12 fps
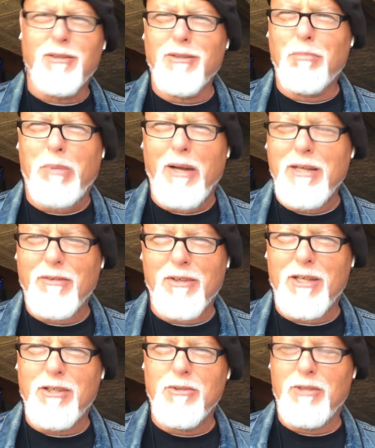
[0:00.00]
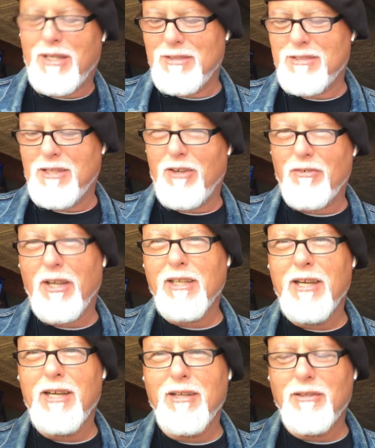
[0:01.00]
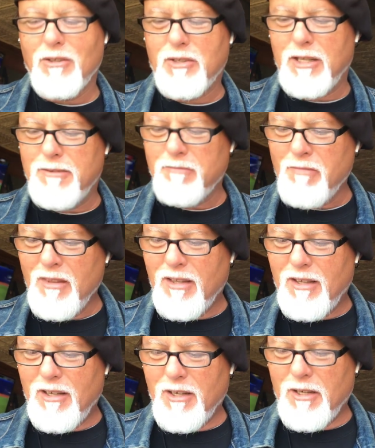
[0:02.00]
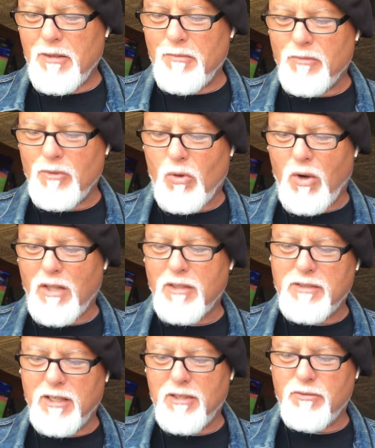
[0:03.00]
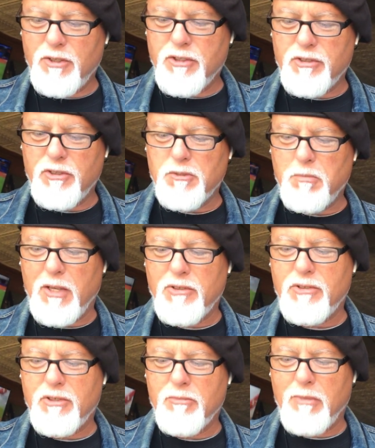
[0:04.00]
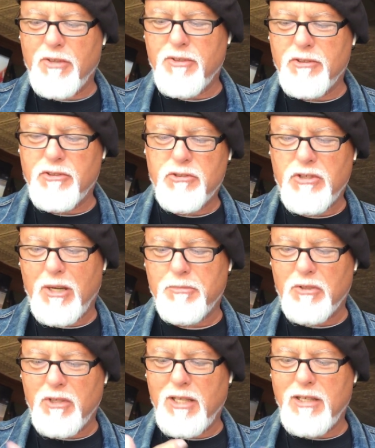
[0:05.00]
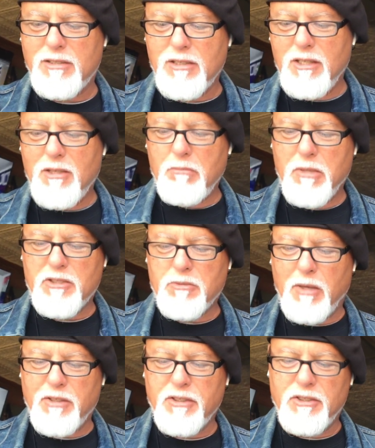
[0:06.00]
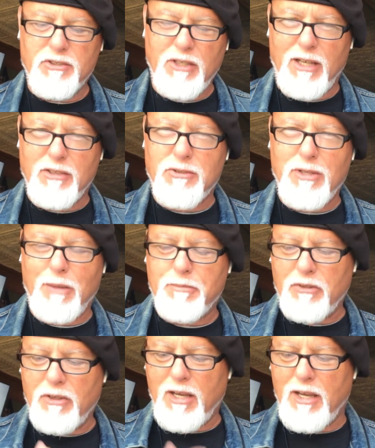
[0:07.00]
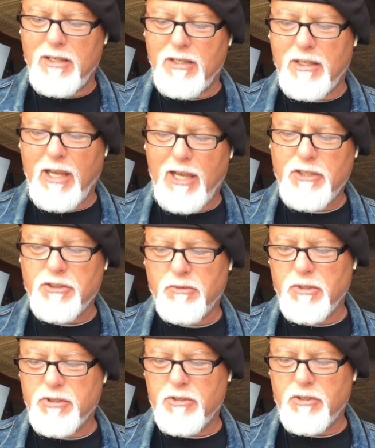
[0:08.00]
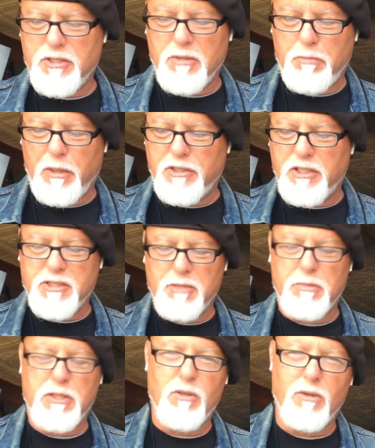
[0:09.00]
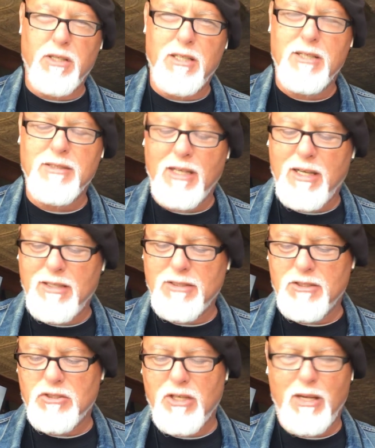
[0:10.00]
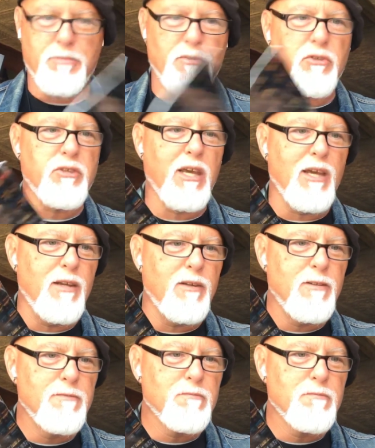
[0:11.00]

You're probably never going to do that stuff. I get it, okay? Qualitative research methods is chapter 8. Mixed method designs, chapter 9. And action research and participatory designs is chapter 10.